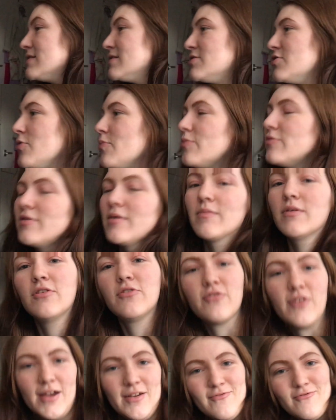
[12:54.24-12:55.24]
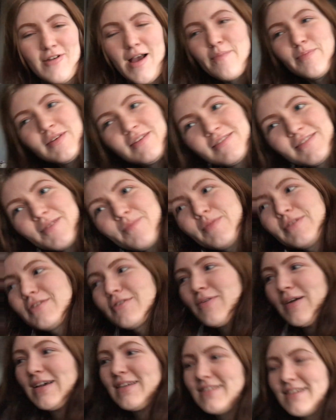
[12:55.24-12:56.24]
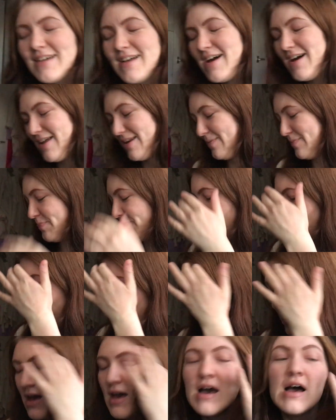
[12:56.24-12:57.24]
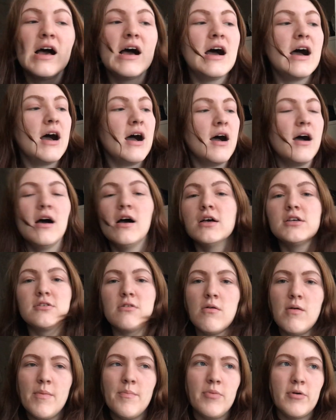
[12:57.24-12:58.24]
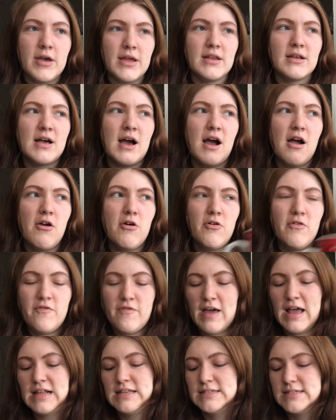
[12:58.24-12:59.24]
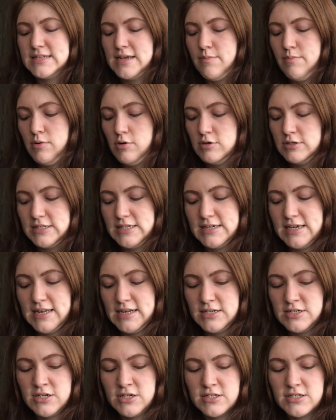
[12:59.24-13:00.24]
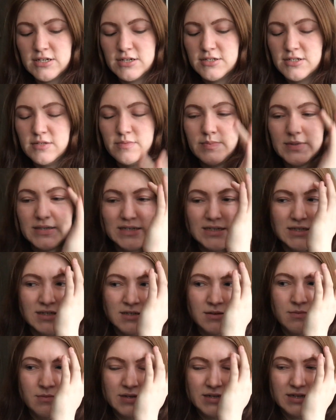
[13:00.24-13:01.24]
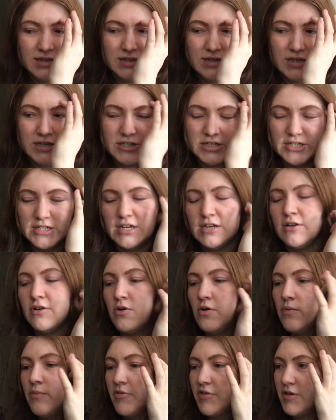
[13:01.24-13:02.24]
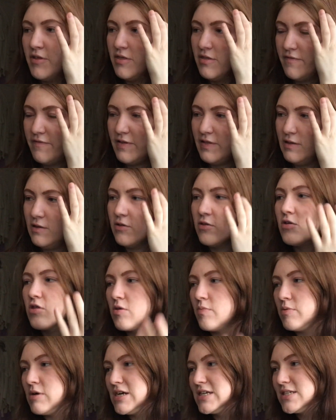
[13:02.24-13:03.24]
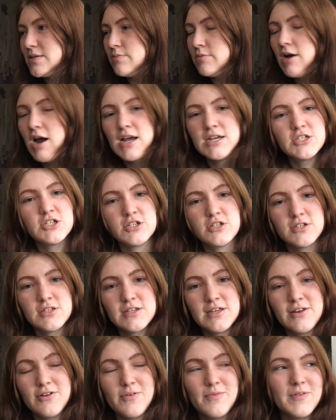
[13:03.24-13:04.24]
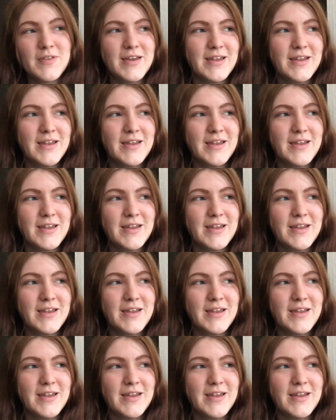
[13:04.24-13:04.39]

soup, so I'm going to try and wrap this up as quick as I can. So at one point Carol finds a body, and it turns out to be somebody that she didn't get on with in the village. Surprise, surprise, she doesn't get on with